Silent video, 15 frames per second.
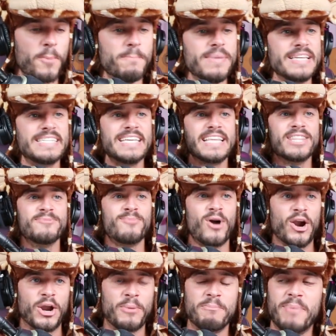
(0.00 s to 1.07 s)
missing the
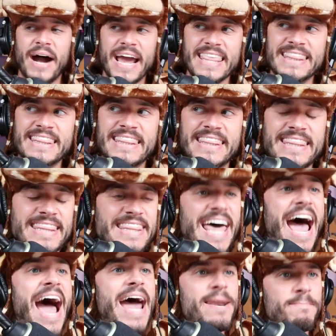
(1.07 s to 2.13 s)
mark by
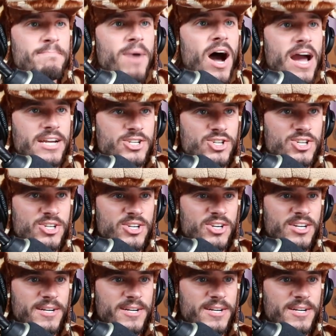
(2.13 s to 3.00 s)
that much.